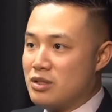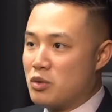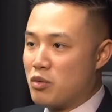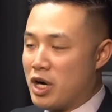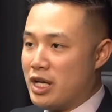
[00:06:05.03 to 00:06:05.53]

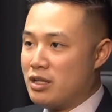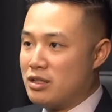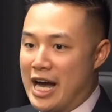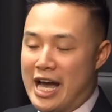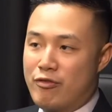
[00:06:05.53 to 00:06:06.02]
Right?
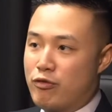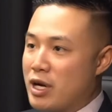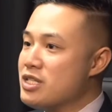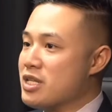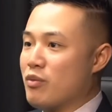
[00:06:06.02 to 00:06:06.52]
I have
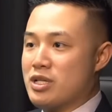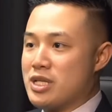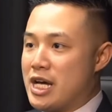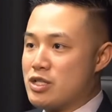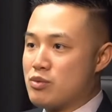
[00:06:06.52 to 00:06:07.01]
friends that went to
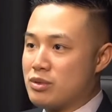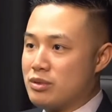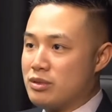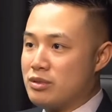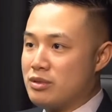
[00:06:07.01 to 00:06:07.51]

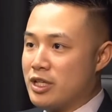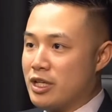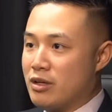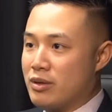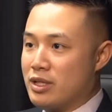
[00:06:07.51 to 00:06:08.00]
ASTROWORLD,
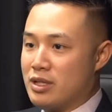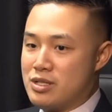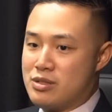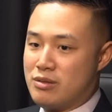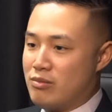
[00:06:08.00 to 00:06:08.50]
and
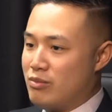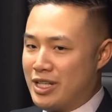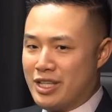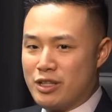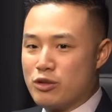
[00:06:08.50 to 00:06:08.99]
it's, I
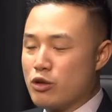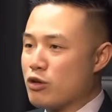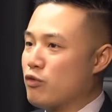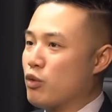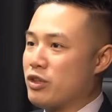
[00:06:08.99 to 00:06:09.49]
think, the third or
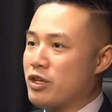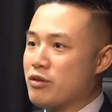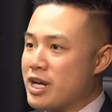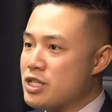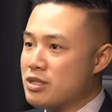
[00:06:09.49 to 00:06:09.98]
fourth iteration